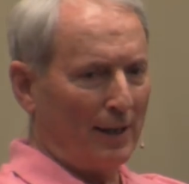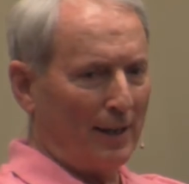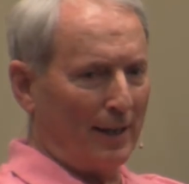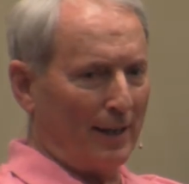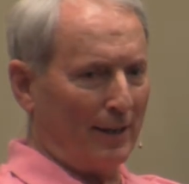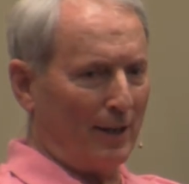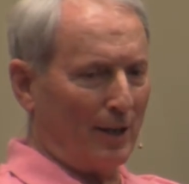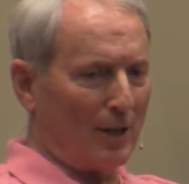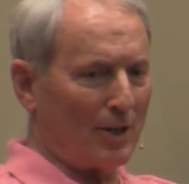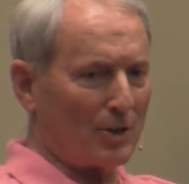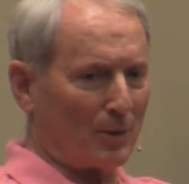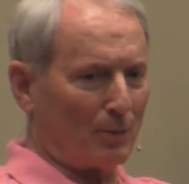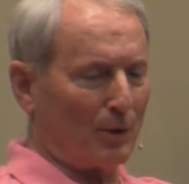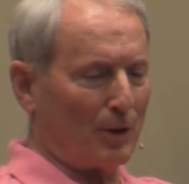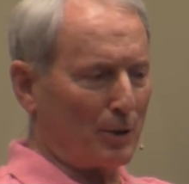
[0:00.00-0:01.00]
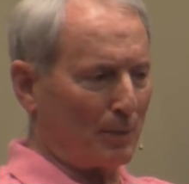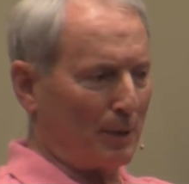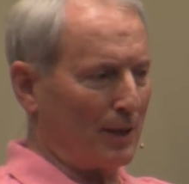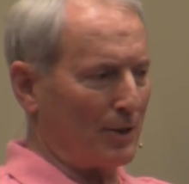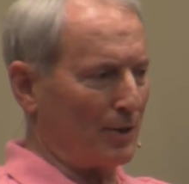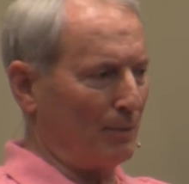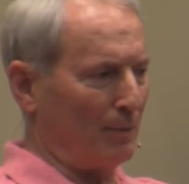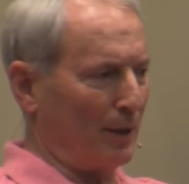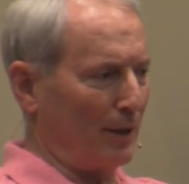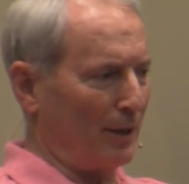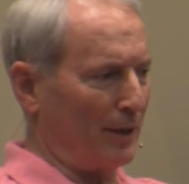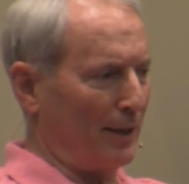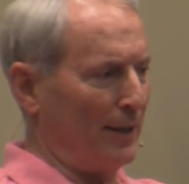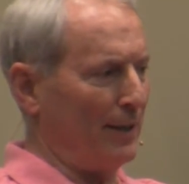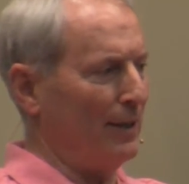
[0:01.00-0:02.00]
and the awesome
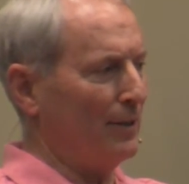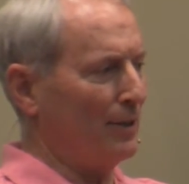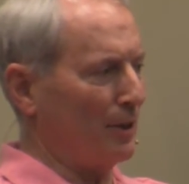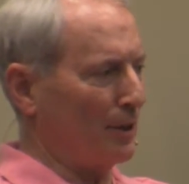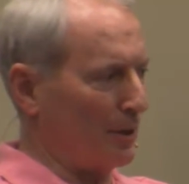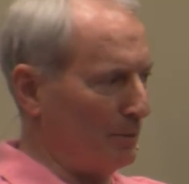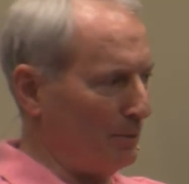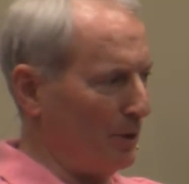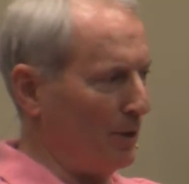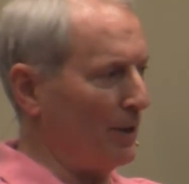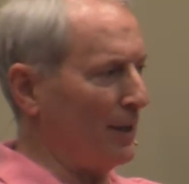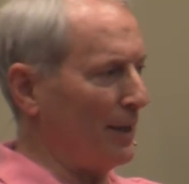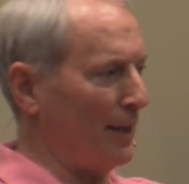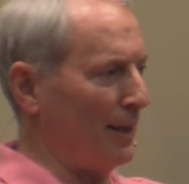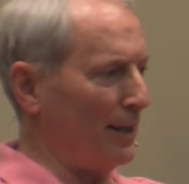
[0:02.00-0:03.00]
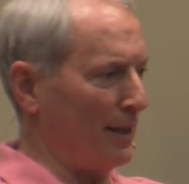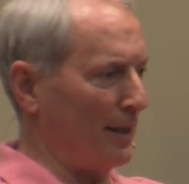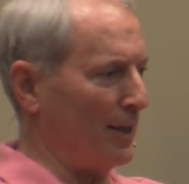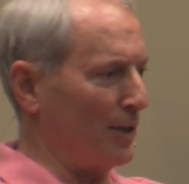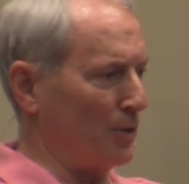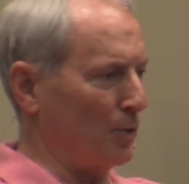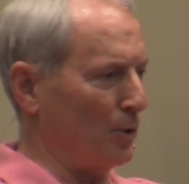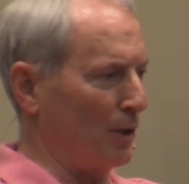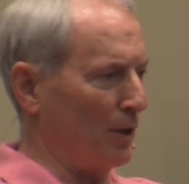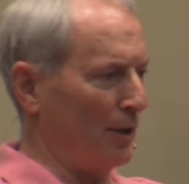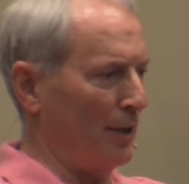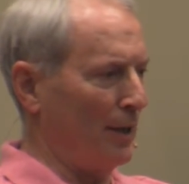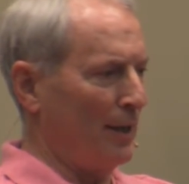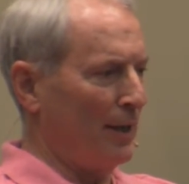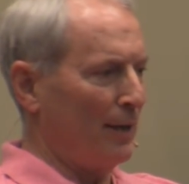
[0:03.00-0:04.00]
responsibility to communicate God's
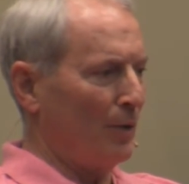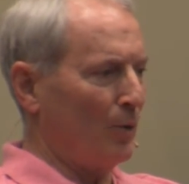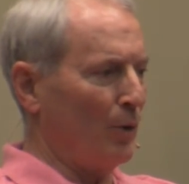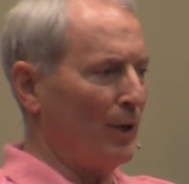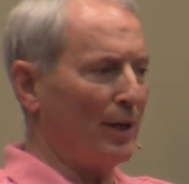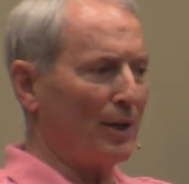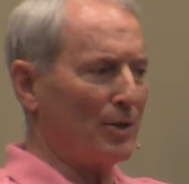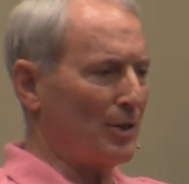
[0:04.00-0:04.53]
word. We are